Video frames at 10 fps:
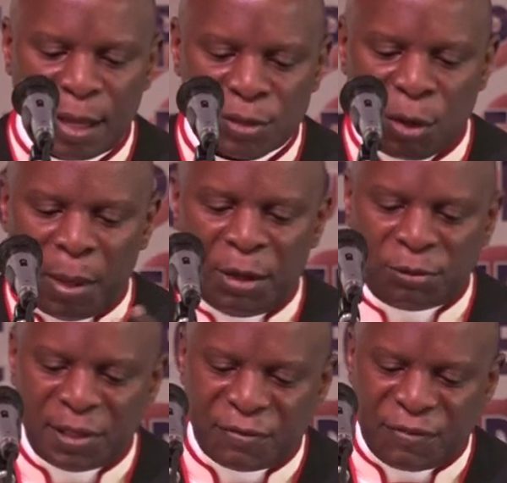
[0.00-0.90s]
So we go
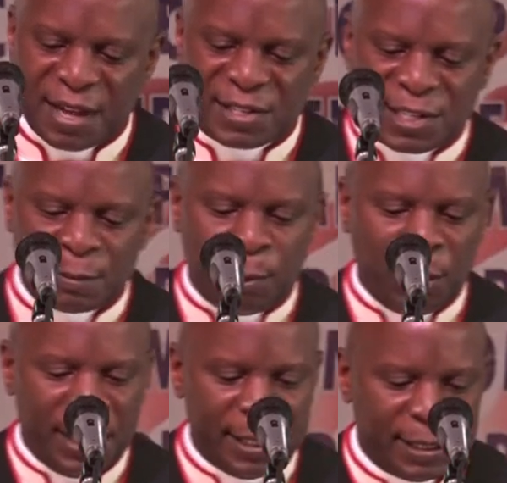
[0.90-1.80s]
to the first
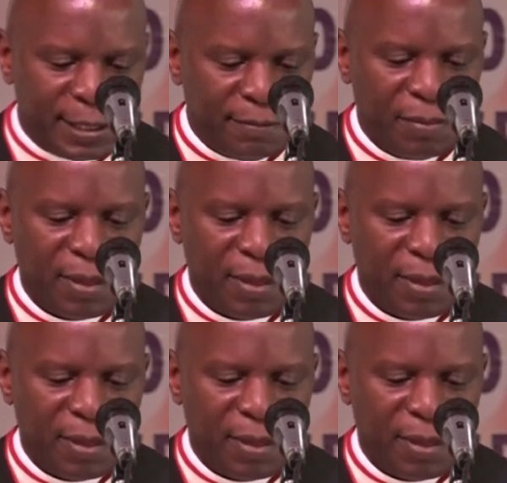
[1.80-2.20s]
point.